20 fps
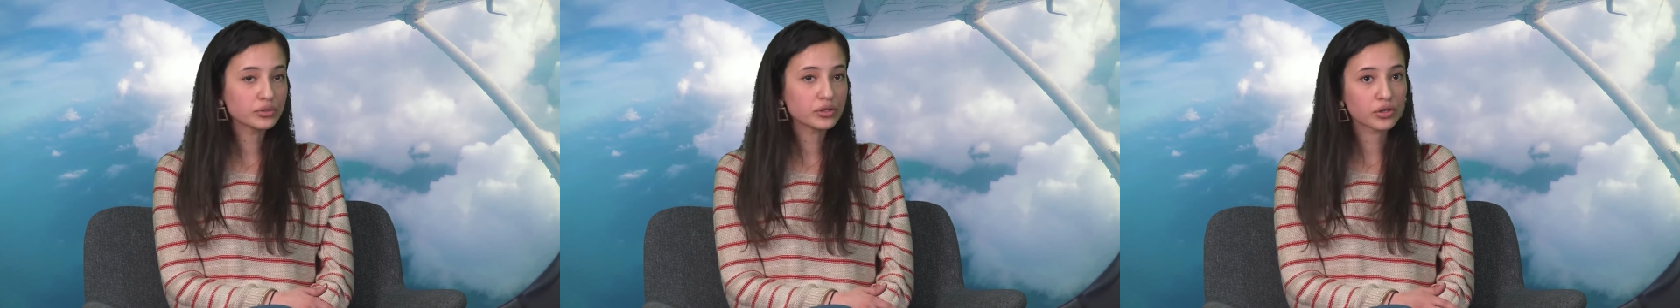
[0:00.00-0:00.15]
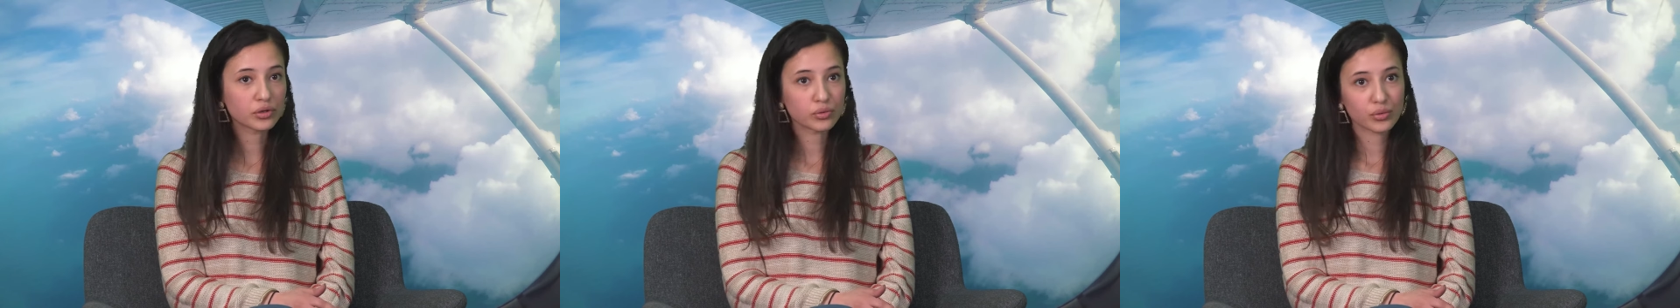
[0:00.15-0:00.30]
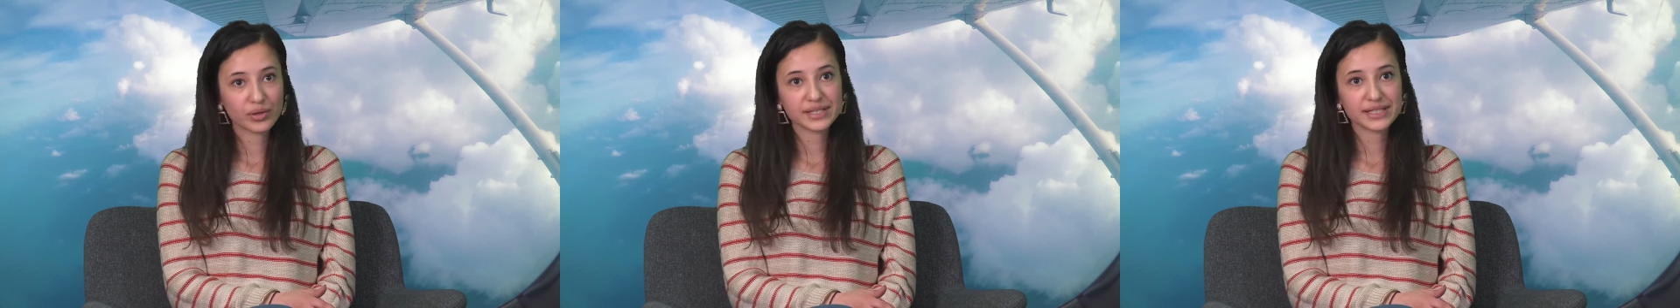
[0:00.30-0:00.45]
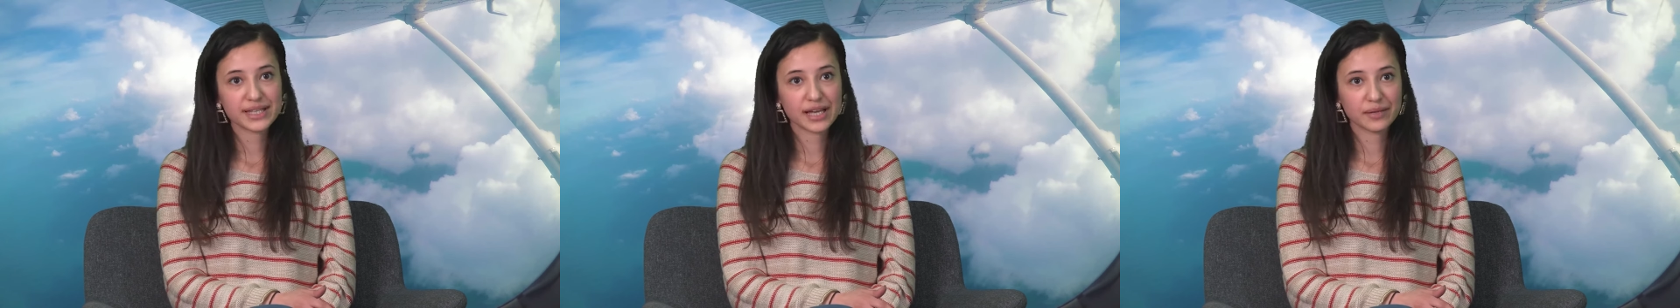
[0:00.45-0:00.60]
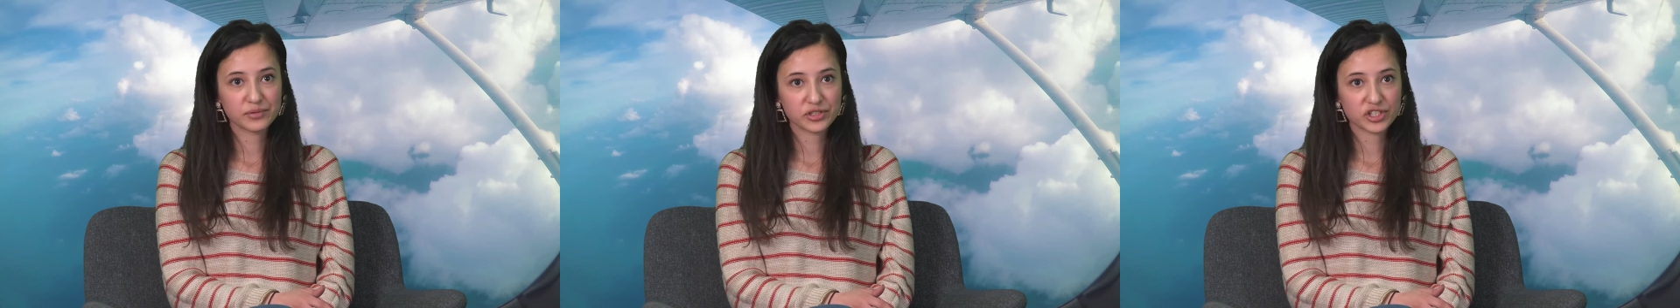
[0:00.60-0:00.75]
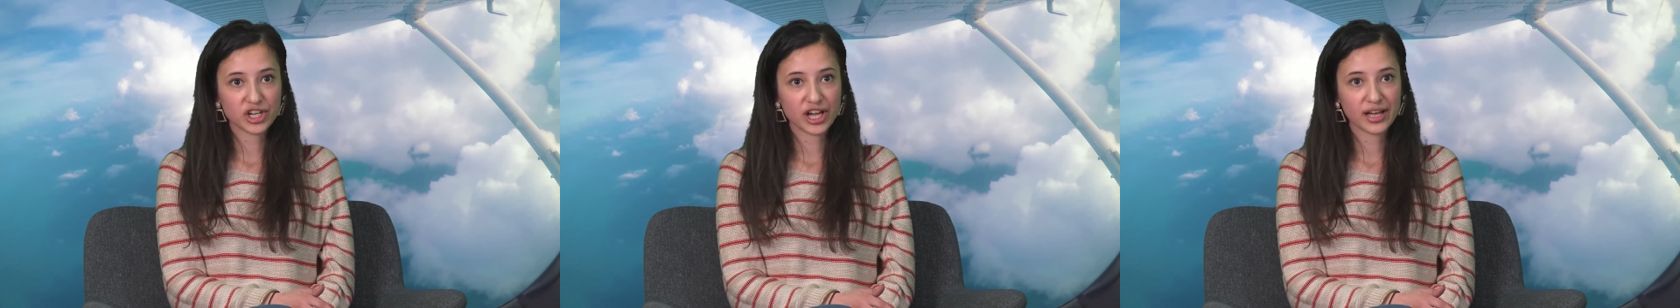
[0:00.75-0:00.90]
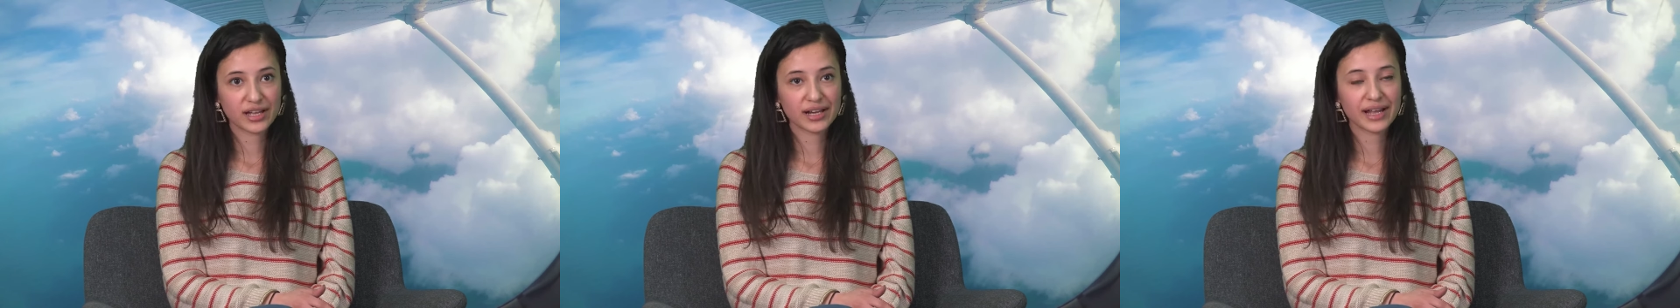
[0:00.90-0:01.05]
or WhatsApp
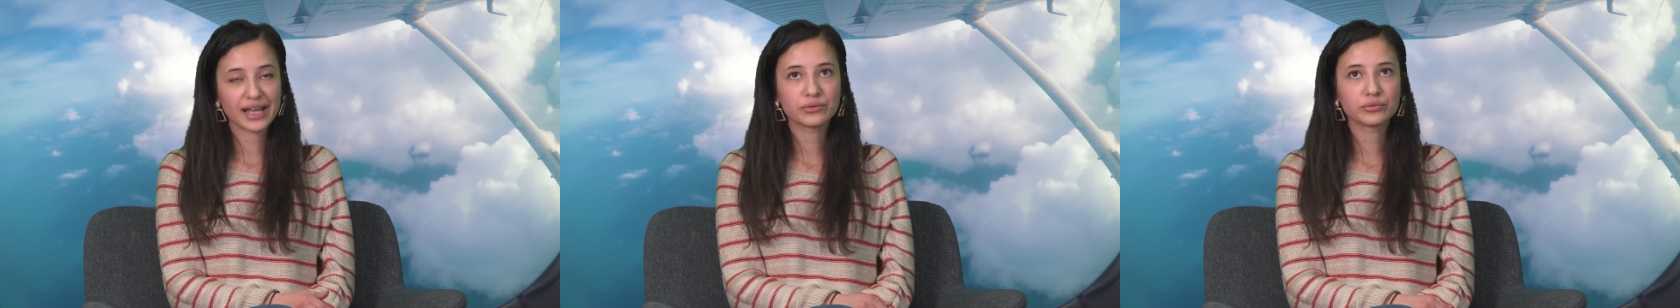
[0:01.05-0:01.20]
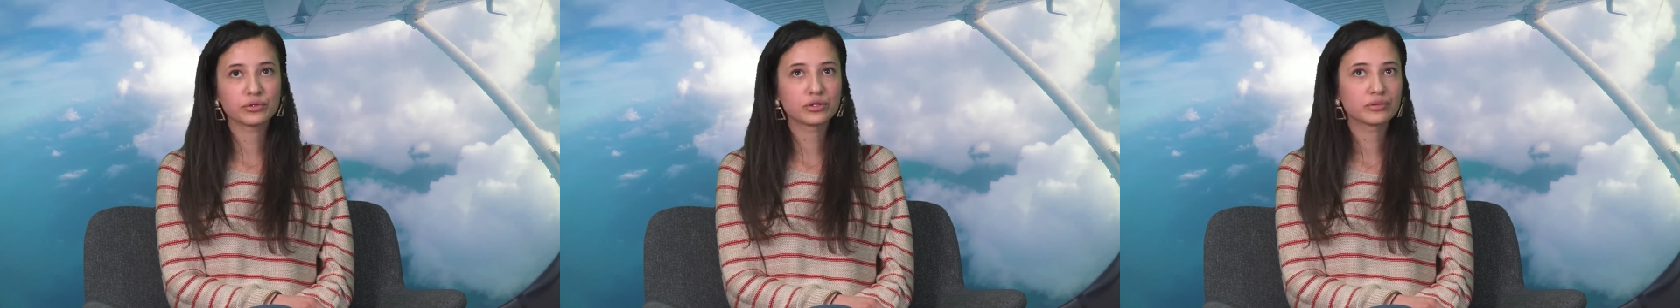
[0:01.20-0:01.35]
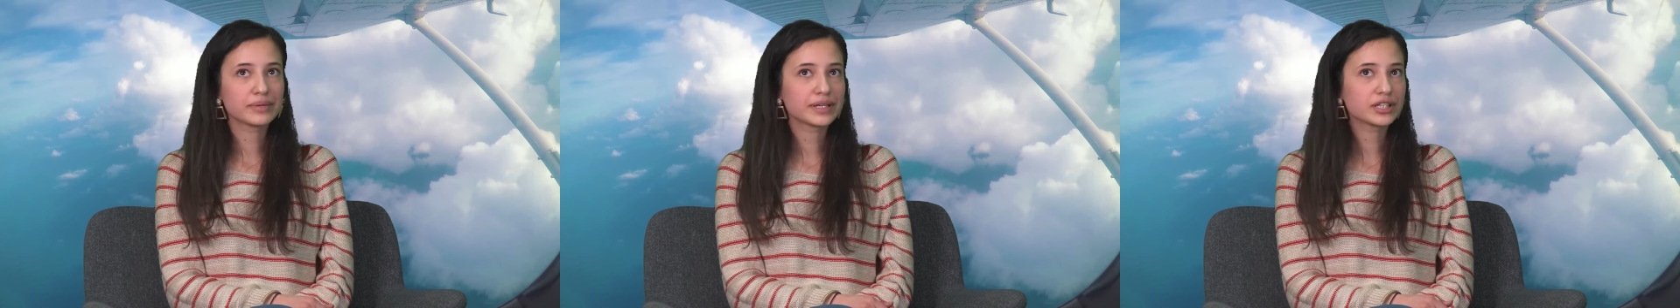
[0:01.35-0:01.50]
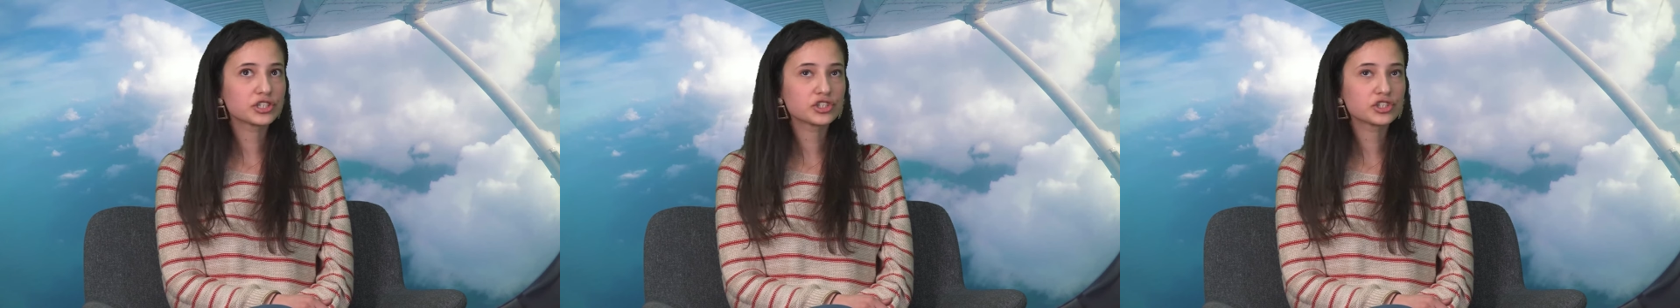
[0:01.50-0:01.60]
chat and we'll make